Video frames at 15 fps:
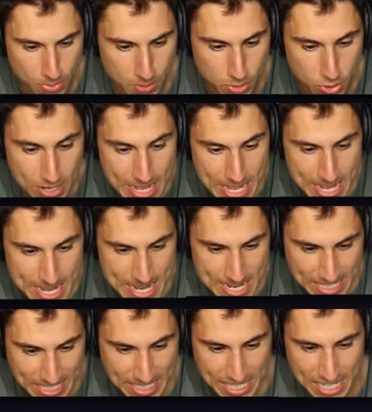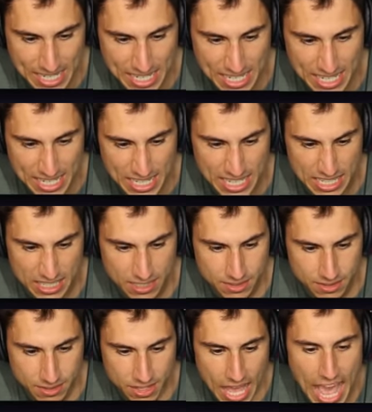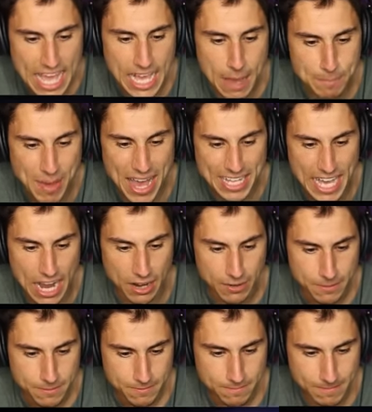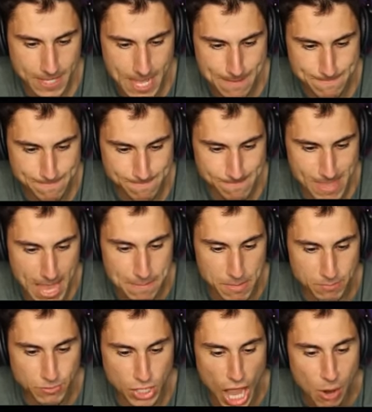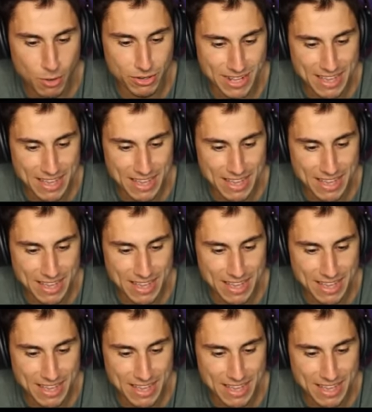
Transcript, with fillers: up the moon. Uh, hey, get back here! Hey, hey, no!